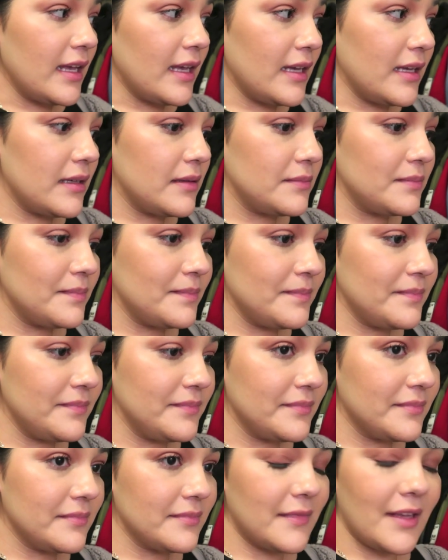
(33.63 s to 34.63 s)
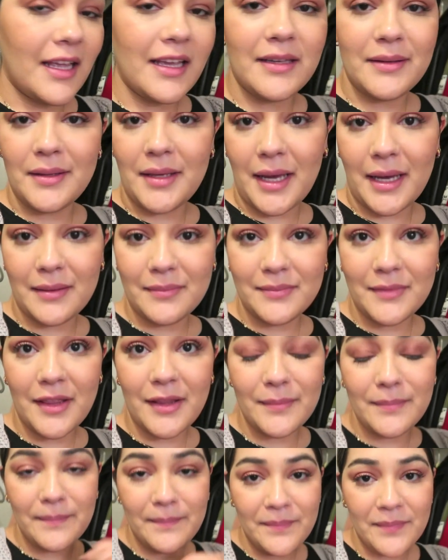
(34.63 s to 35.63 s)
um, yeah,
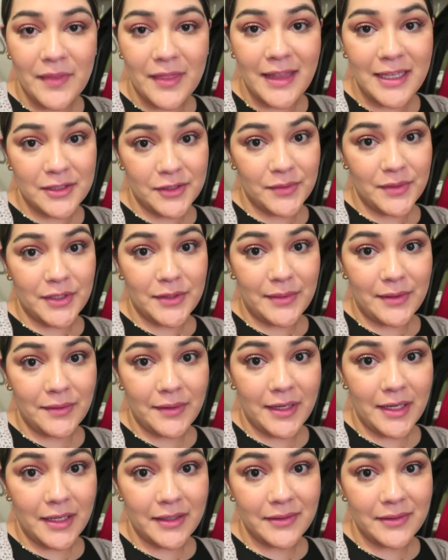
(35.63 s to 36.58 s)
that's what we're doing right